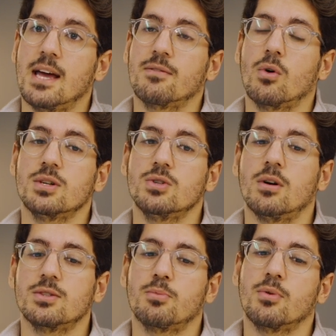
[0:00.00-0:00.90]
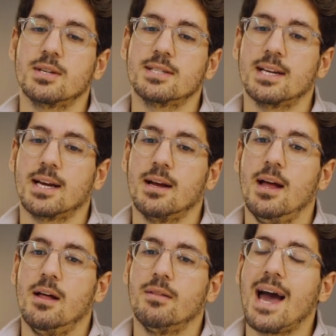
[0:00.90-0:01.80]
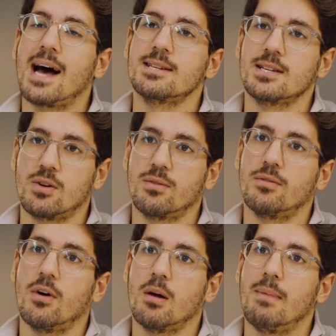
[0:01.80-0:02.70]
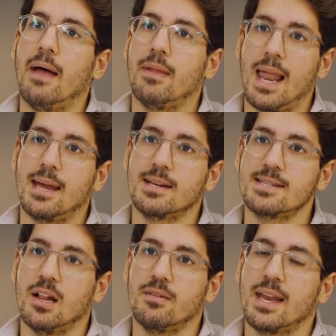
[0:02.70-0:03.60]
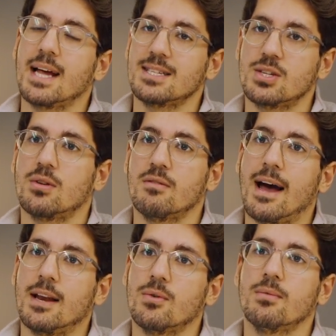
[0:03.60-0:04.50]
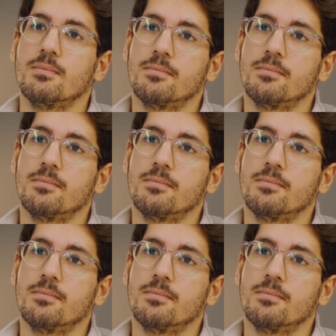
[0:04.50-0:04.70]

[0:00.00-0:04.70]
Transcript: And of course, you're also purchasing the assets of the farm and the land itself, and that has a certain value.